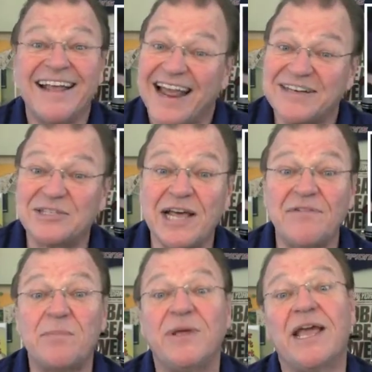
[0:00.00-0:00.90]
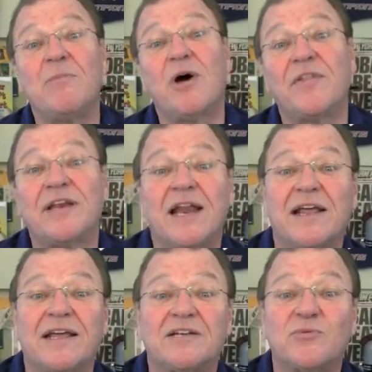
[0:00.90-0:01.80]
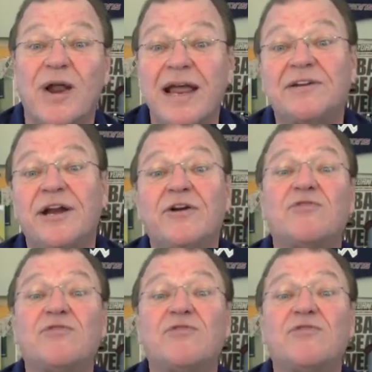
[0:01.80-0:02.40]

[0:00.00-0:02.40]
At 7 p.m., while the delegates were at dinner,